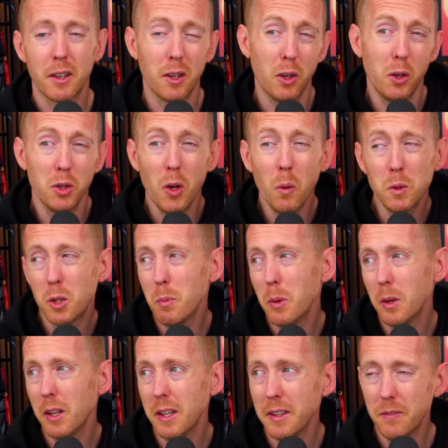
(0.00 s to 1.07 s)
Because
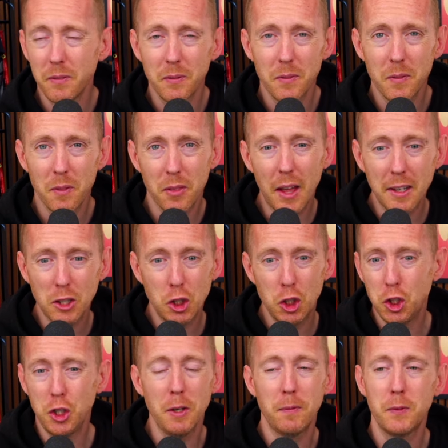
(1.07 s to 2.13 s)
ultimately, that
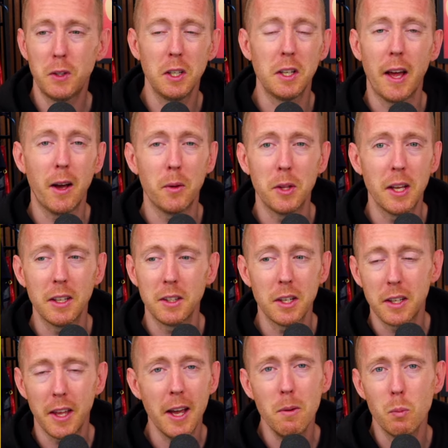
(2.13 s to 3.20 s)
shifted how the end of the
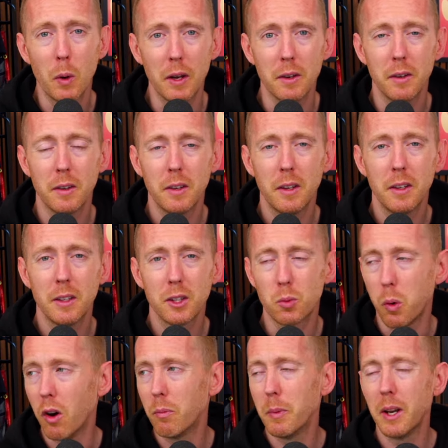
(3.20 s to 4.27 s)
game went.
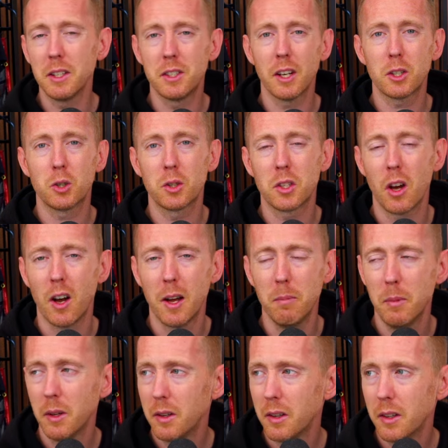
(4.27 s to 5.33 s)
twelve minutes extra time.
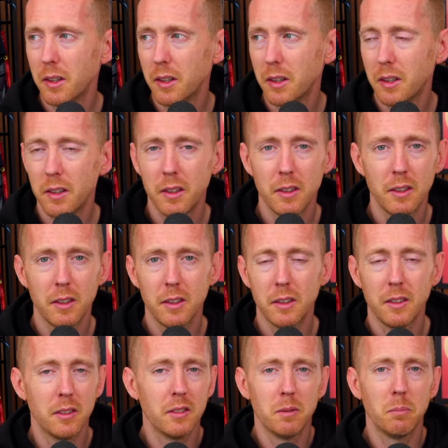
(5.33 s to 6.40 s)

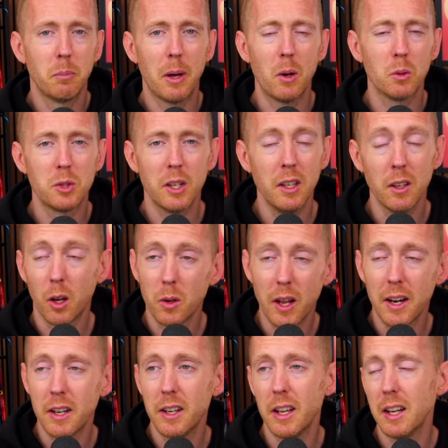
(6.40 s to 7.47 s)
Penalty.
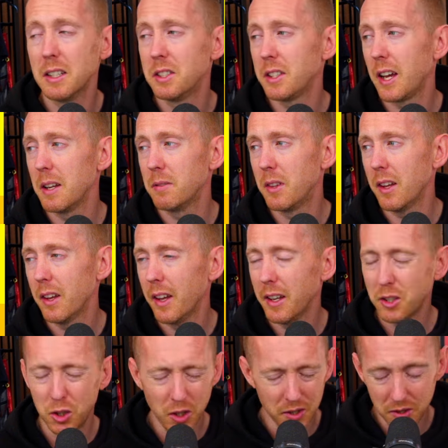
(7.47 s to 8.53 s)
Onana nearly saved it.
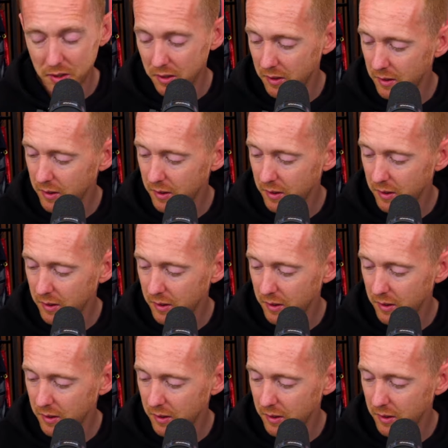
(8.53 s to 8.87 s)
It's just...